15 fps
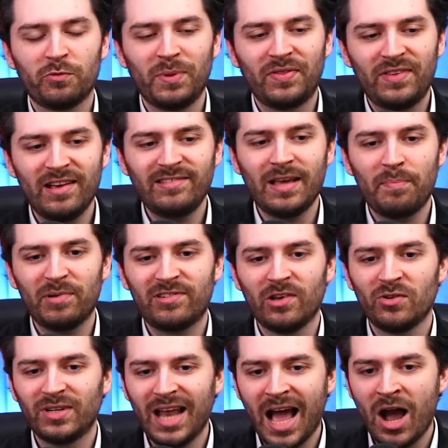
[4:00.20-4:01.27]
with this
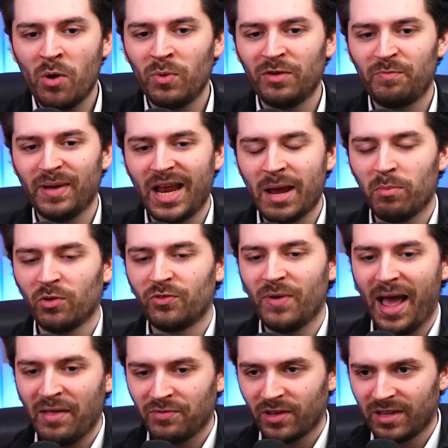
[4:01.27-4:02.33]
episode now, we've been able to
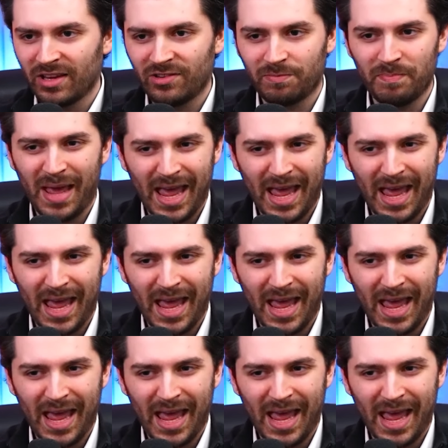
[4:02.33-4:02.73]
enter this